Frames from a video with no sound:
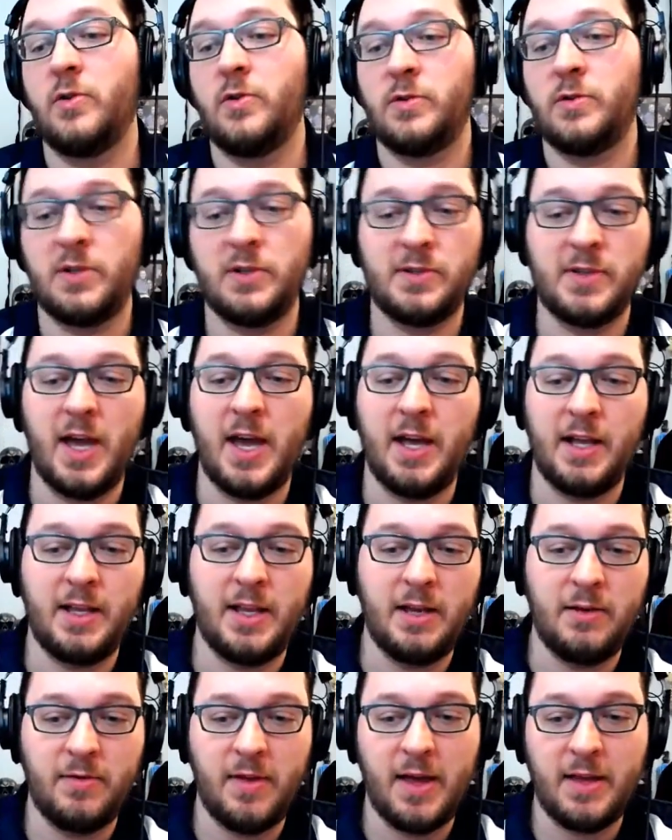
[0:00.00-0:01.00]

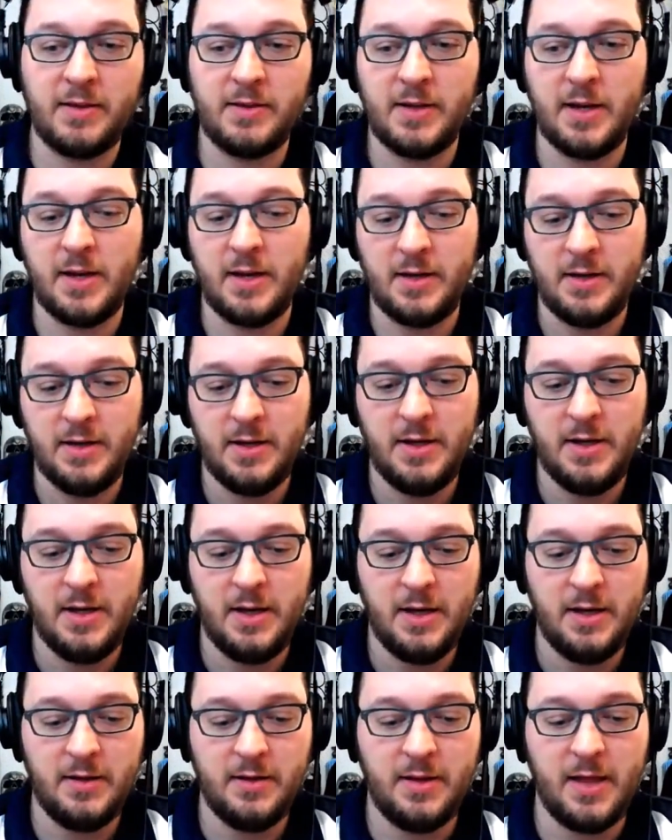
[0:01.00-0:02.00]
society
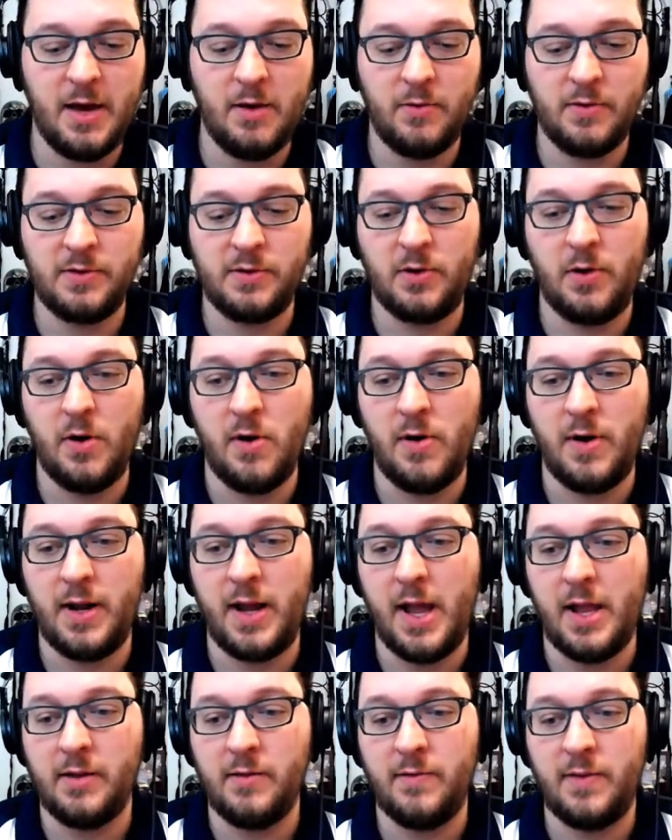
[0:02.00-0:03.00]
that was growing
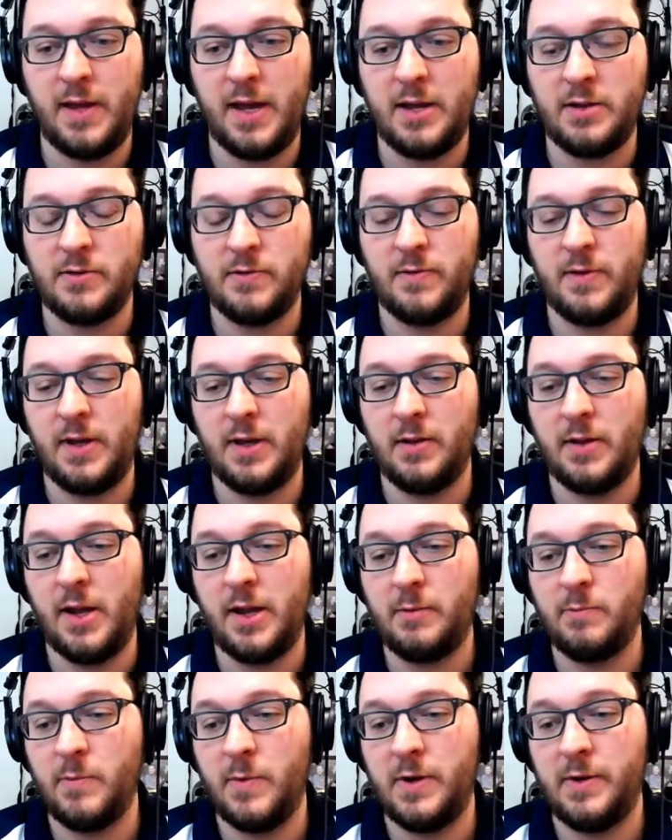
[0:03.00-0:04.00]
out of the Age of the
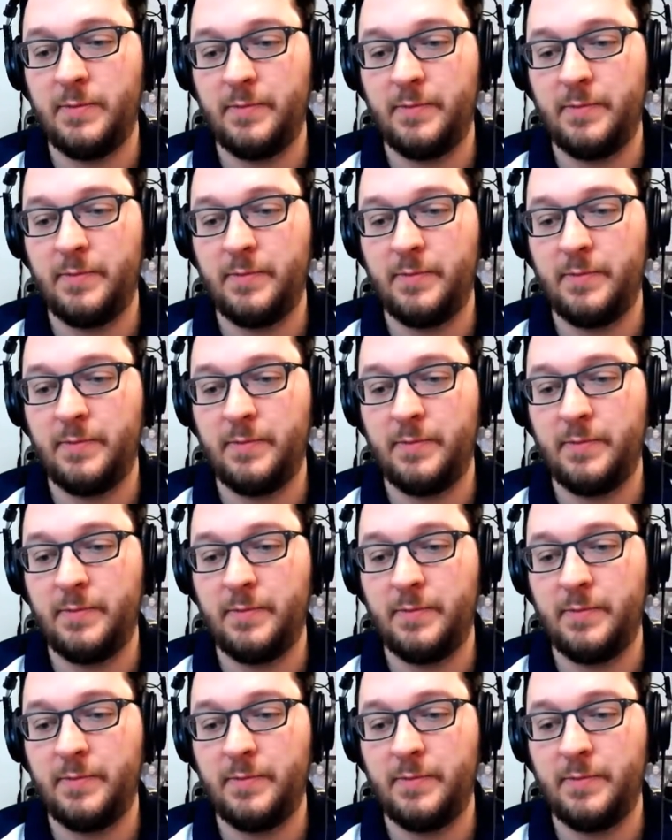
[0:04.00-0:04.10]
Enlightenment.